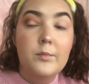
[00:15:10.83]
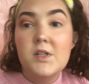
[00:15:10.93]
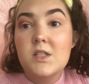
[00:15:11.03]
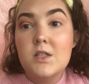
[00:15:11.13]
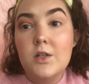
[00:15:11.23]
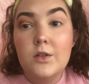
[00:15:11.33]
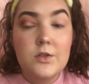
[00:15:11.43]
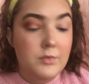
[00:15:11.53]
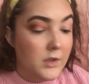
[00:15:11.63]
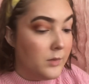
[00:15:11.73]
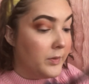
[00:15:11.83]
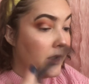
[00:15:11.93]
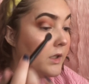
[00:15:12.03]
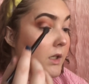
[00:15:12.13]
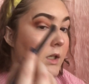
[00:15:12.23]
But still is really
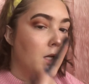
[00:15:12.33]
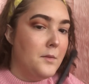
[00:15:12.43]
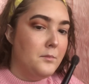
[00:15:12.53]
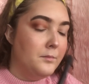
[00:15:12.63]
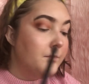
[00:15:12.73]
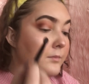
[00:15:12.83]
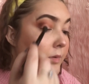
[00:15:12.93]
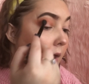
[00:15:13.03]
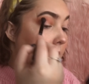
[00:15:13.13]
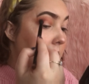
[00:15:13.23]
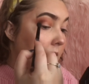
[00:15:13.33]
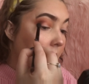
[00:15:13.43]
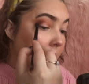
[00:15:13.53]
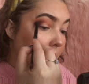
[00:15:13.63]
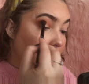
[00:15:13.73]
pretty and
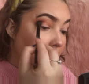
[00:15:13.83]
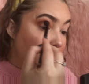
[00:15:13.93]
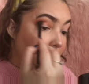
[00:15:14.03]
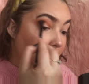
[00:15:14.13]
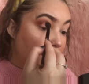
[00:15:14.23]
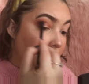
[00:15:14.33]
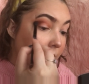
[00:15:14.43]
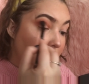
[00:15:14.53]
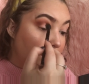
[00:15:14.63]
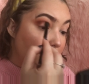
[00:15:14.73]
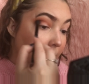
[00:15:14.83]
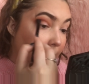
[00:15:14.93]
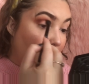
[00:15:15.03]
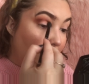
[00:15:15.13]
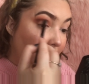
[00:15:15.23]
blended and kind of
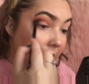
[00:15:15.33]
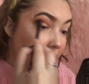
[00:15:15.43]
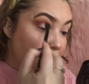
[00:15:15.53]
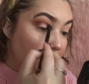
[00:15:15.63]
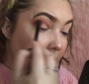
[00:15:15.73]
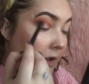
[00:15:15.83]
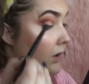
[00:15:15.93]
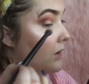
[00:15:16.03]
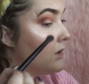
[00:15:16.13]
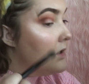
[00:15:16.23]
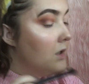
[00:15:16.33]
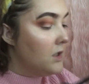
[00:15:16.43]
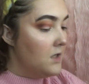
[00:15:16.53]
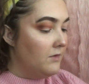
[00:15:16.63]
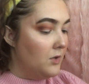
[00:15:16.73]
fallish.
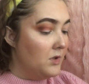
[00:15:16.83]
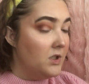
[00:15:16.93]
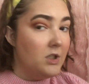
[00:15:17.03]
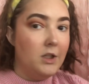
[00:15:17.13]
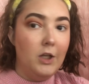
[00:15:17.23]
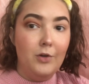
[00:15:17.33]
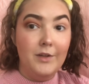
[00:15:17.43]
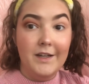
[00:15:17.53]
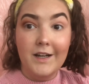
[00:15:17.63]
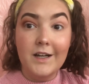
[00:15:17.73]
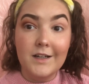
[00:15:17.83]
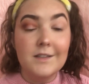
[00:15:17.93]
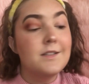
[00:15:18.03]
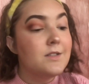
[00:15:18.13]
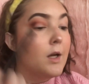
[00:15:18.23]
Even though we're slowly getting
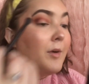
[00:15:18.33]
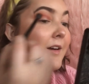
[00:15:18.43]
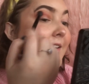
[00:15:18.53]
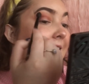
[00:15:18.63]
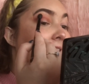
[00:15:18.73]
into summer.